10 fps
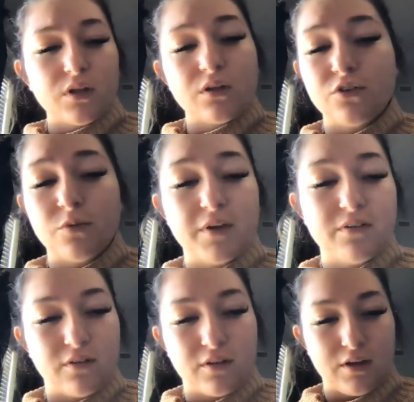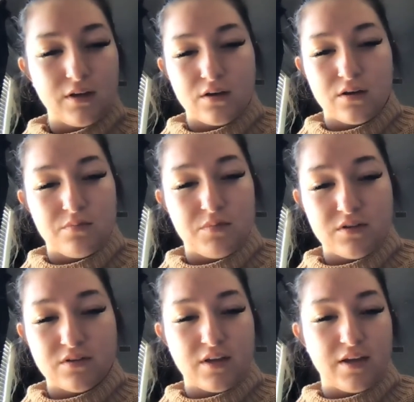So basically, this
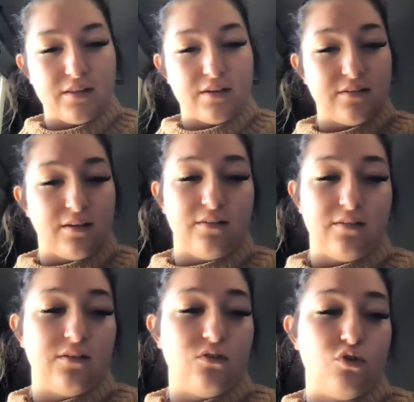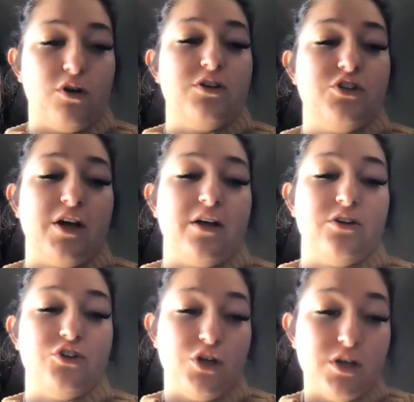is saying that since this grand
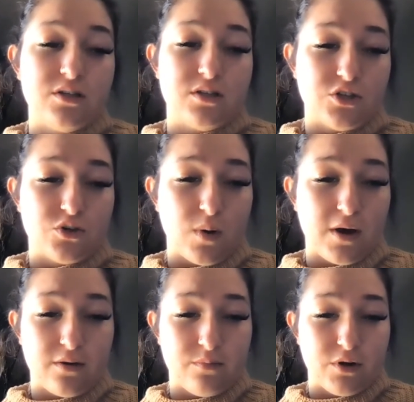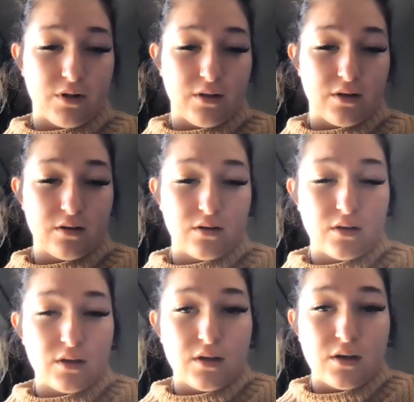challenge is such a wide umbrella,
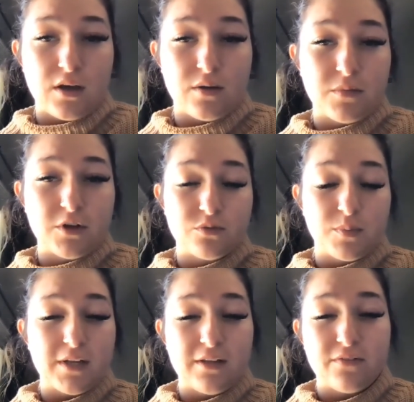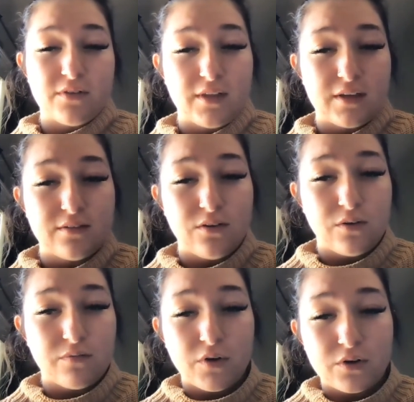there's many different things that you
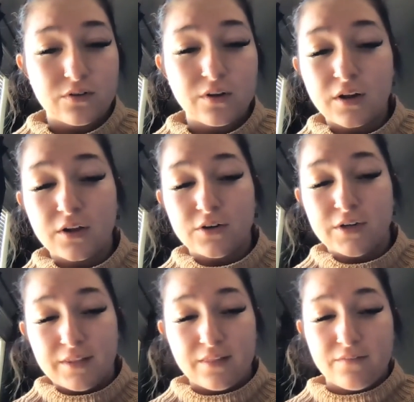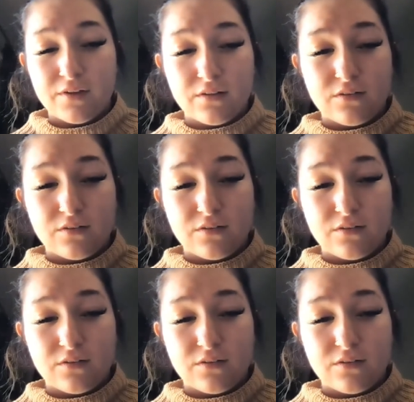can focus on underneath of it.